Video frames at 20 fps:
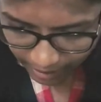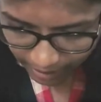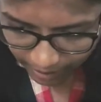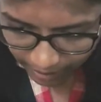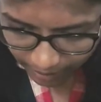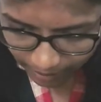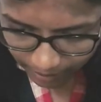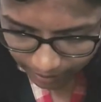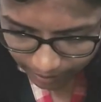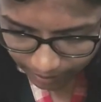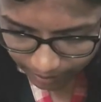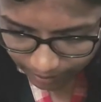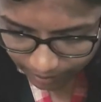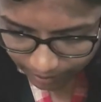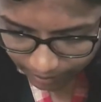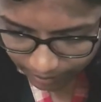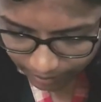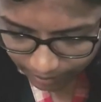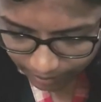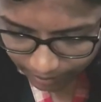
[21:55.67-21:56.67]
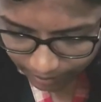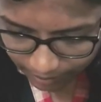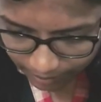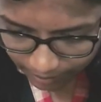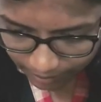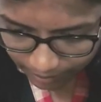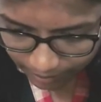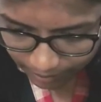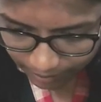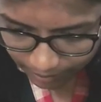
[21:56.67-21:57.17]

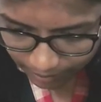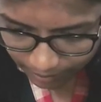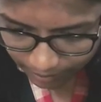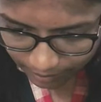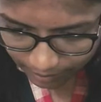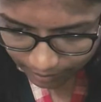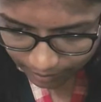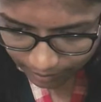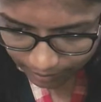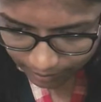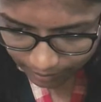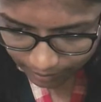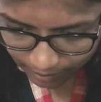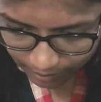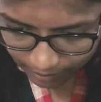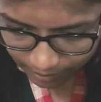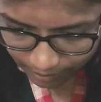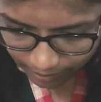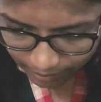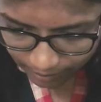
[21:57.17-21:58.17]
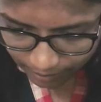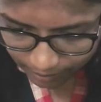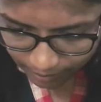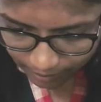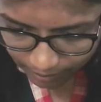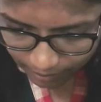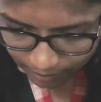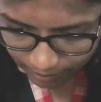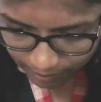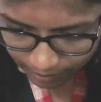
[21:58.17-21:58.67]

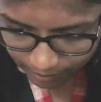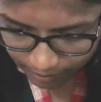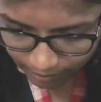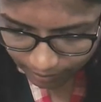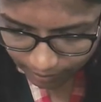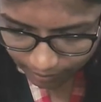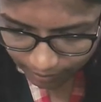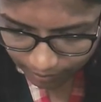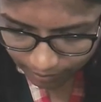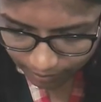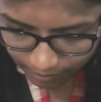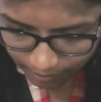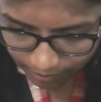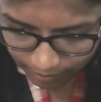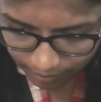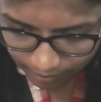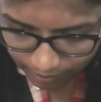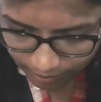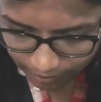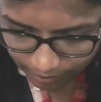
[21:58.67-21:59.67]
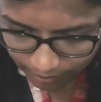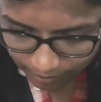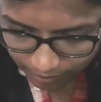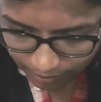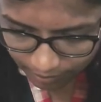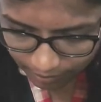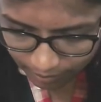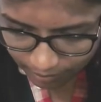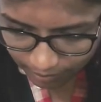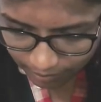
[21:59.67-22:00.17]

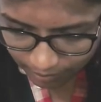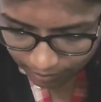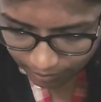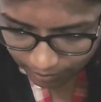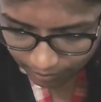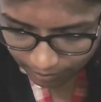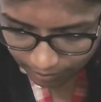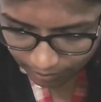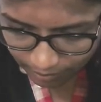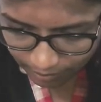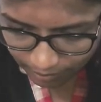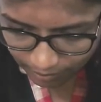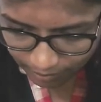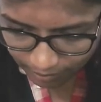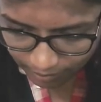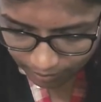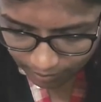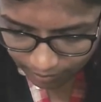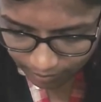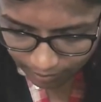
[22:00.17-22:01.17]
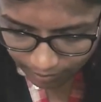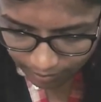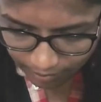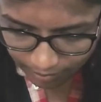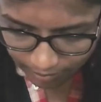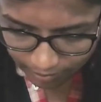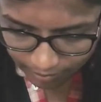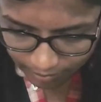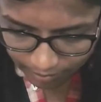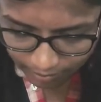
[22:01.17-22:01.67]

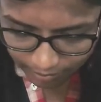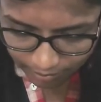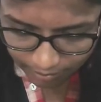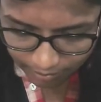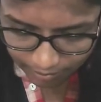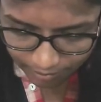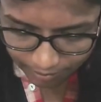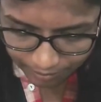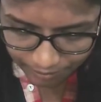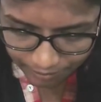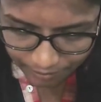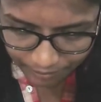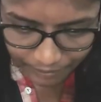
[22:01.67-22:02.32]
Nobody speaks.